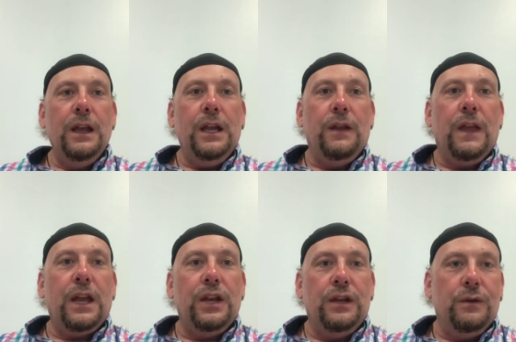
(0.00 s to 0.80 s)
they're
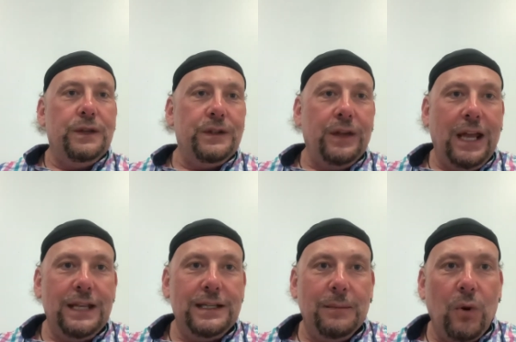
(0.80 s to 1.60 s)
going to knock this on the
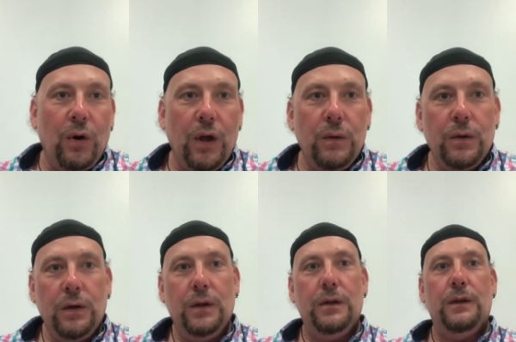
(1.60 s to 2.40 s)
head tomorrow
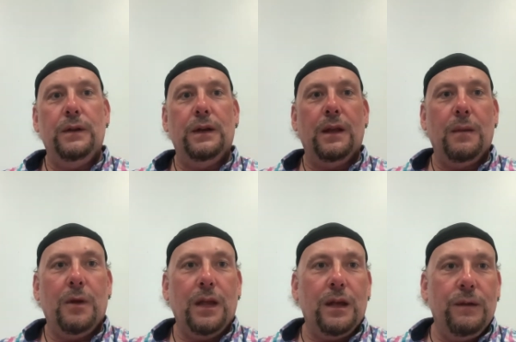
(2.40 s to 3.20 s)
and, they
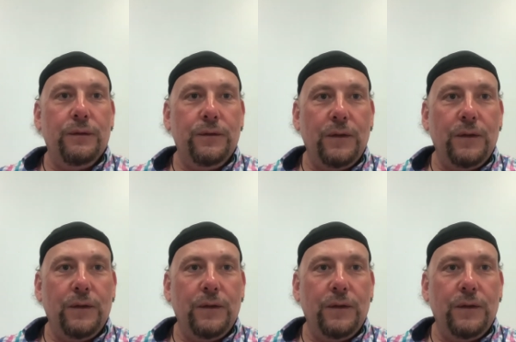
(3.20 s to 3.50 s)
might kind of